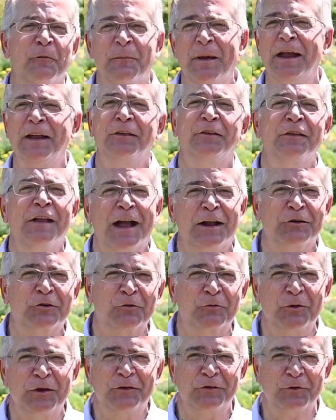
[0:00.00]
Maine's
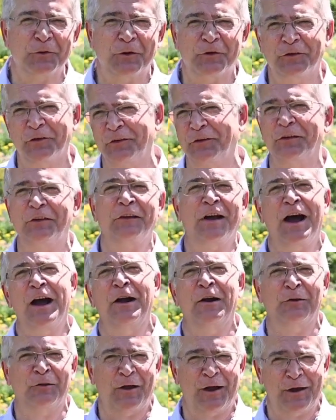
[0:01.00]
natural resources his
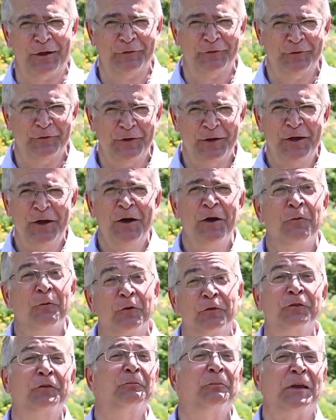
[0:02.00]
entire life. We'll
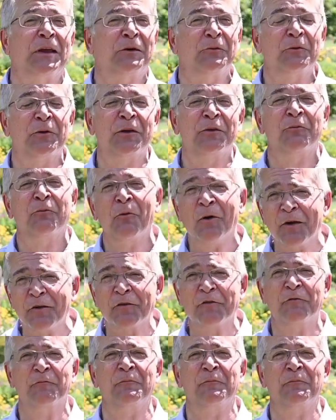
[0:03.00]
speak with one of